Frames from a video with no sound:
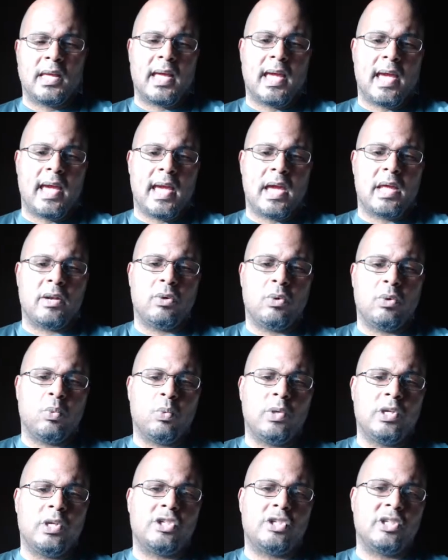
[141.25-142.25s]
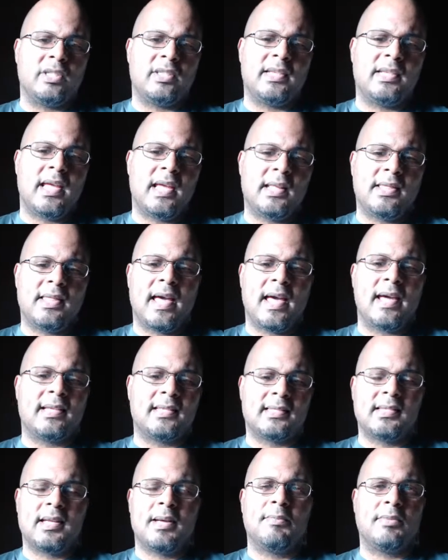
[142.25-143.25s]
And we should take that
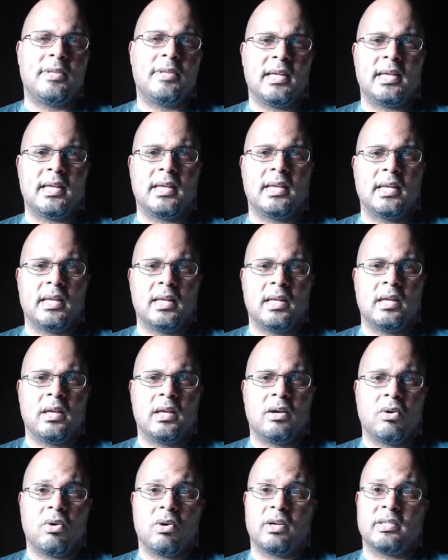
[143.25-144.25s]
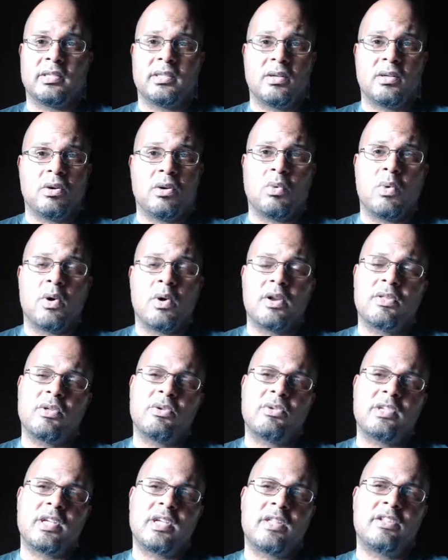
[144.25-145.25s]
something or one of
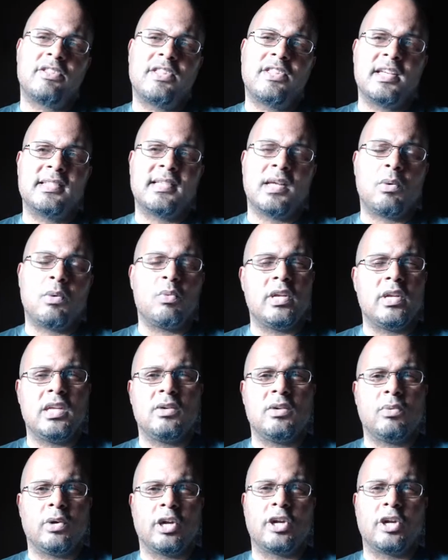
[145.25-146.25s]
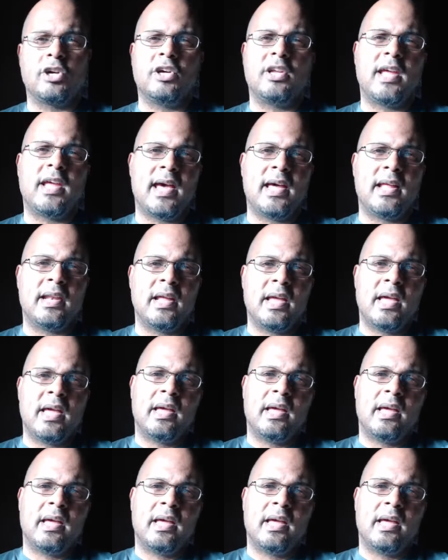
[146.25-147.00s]
those other things that we're good at